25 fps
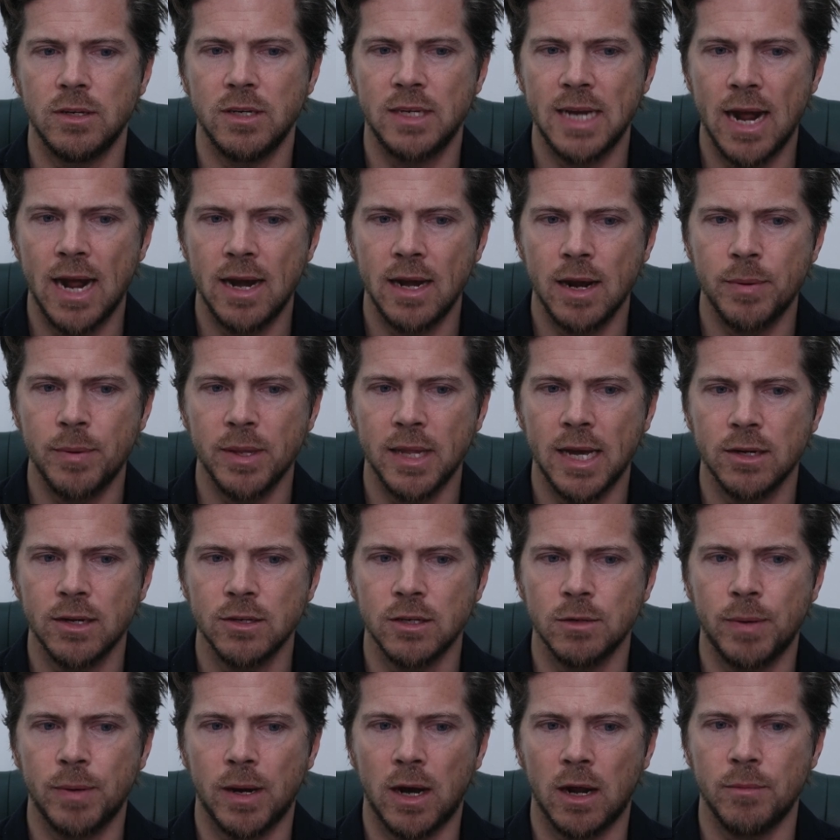stand up in
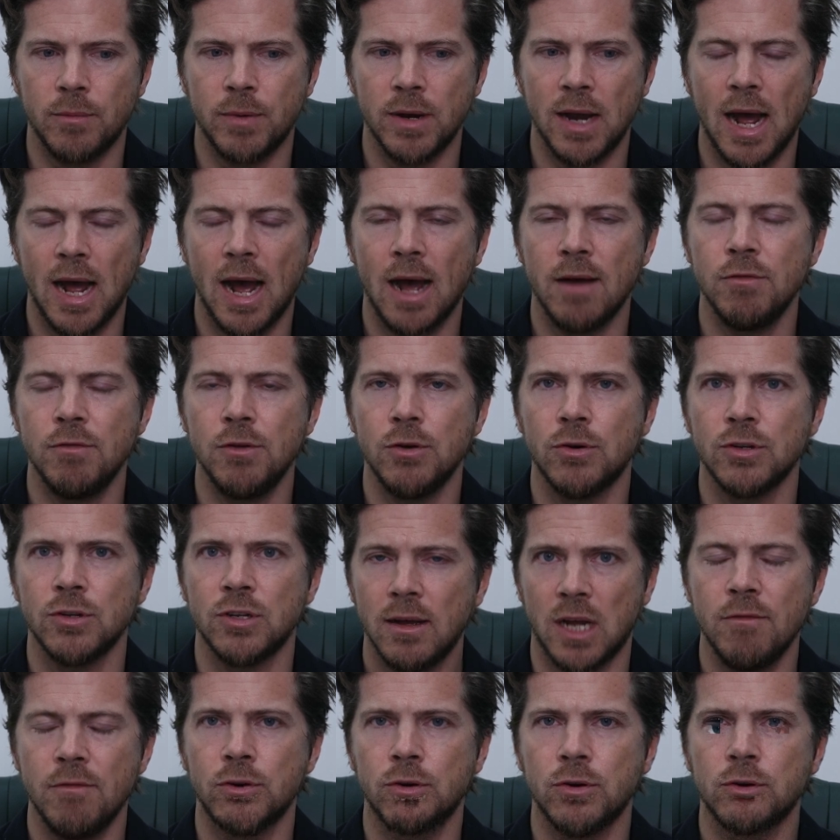the House of Parliament, have
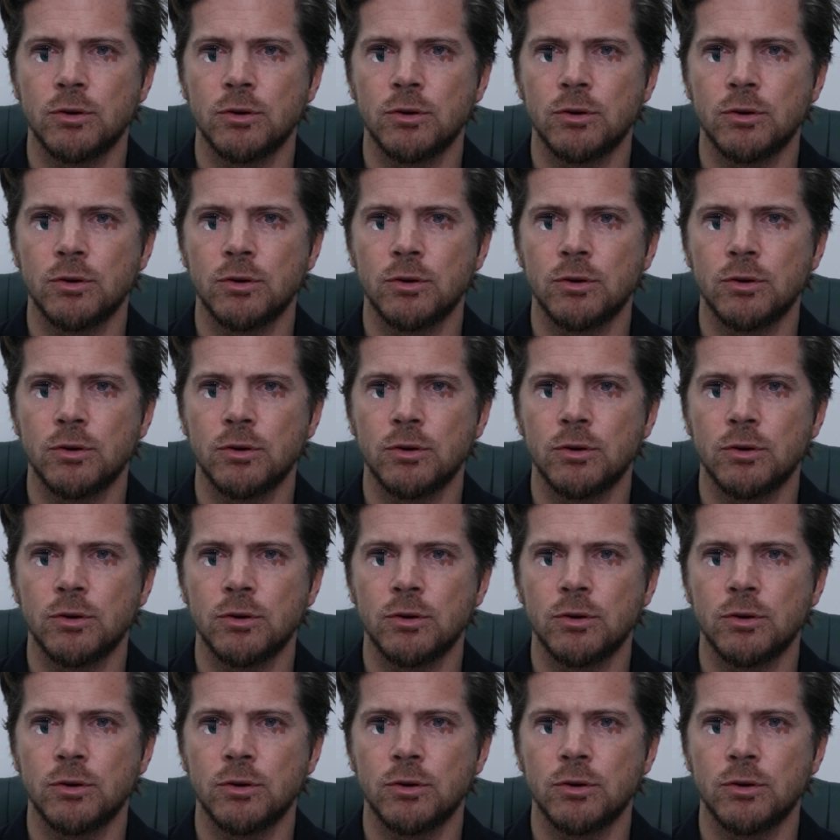your...